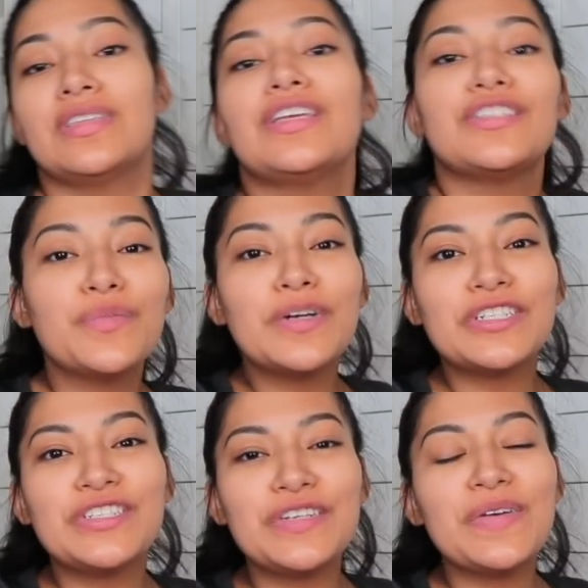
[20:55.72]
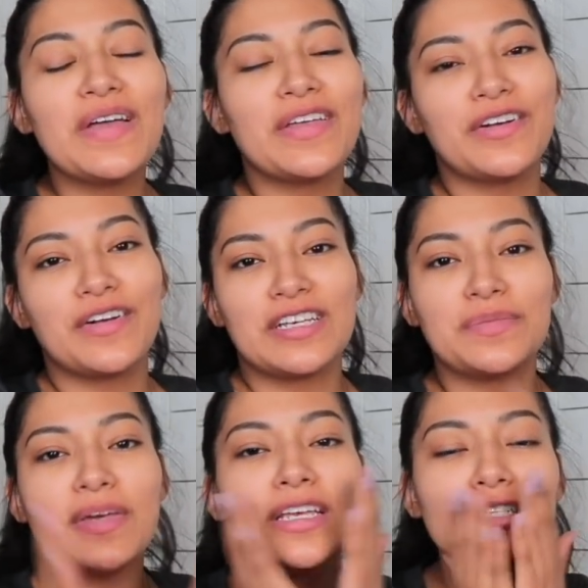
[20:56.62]
Thank you so much to LA Girl
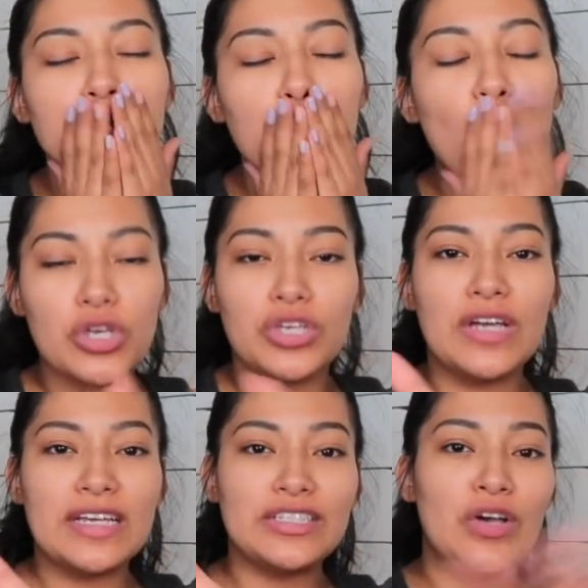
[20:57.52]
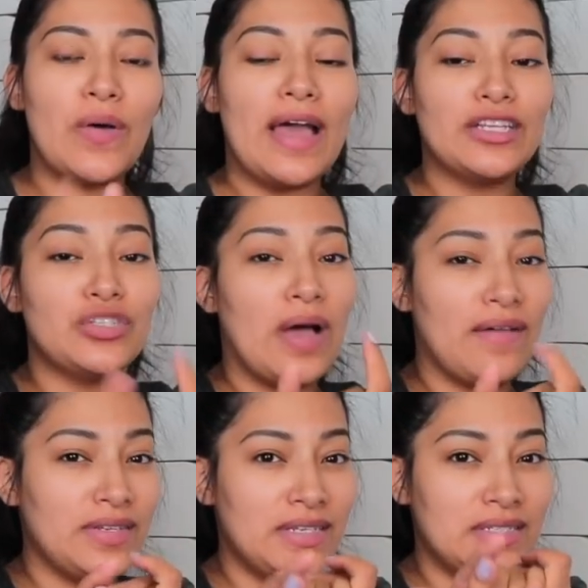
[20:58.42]
Cosmetics. You guys know I do
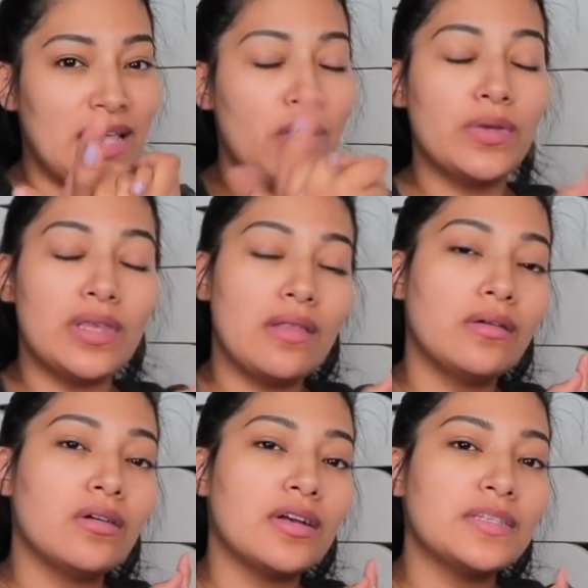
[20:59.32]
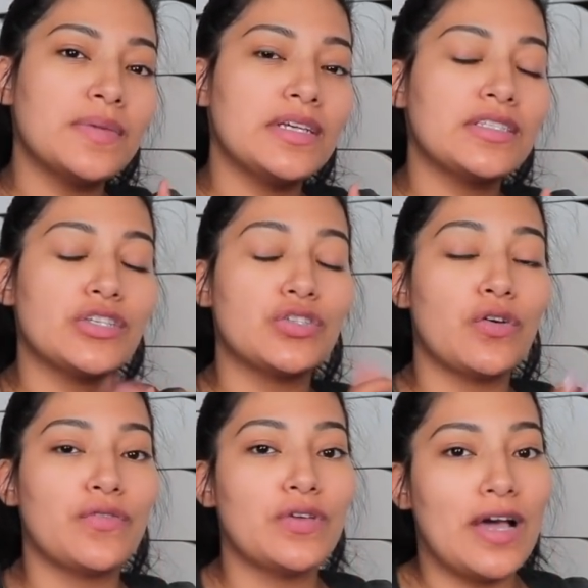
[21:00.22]
have a discount with LA Girl Cosmetics. So
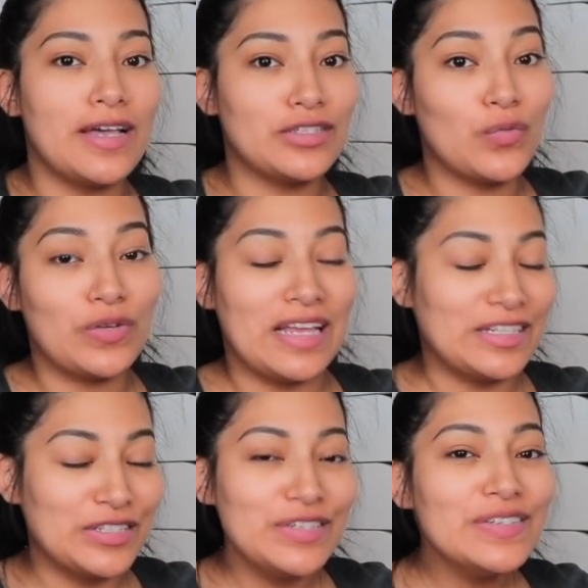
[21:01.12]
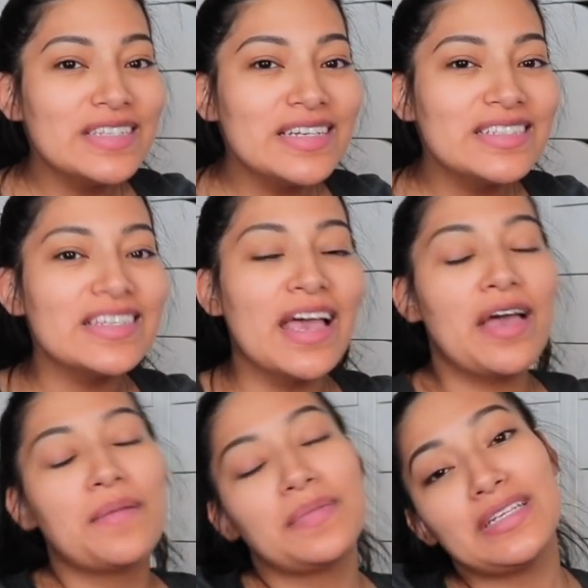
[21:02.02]
if you guys would like to use it,
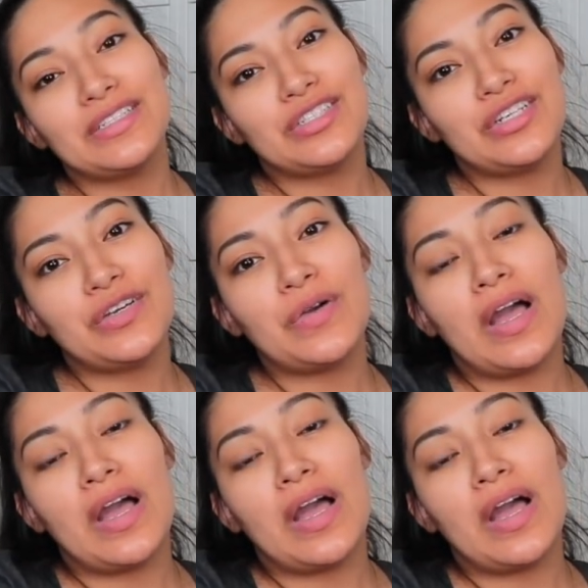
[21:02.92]
please do.